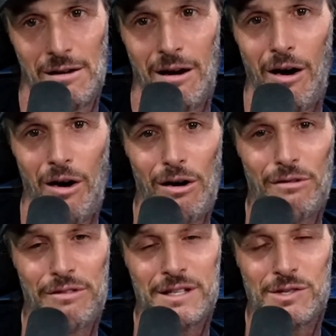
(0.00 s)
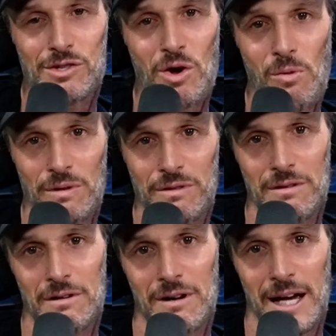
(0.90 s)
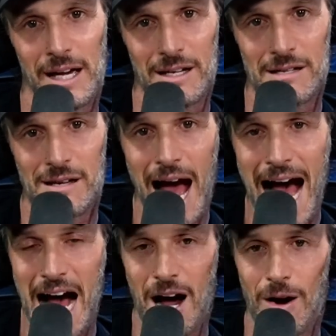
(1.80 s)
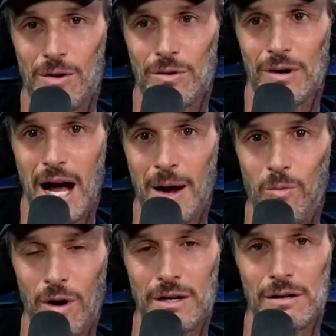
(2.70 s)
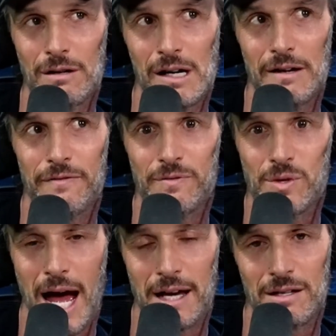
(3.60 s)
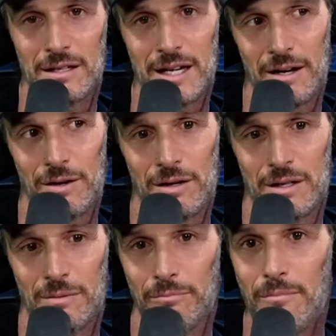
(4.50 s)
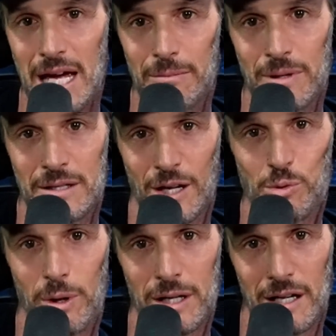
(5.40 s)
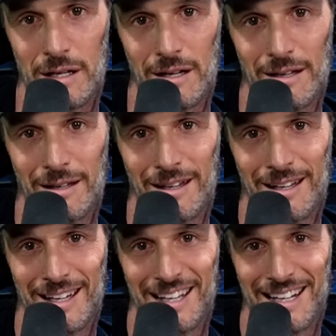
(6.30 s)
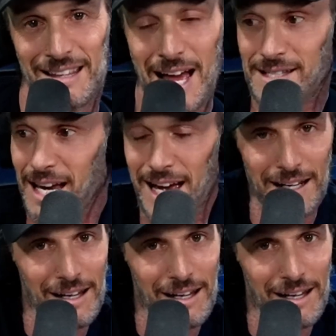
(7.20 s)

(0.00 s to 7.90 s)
all that's going through your head is how I wonder if I could get her to maybe touch my dick. That's it.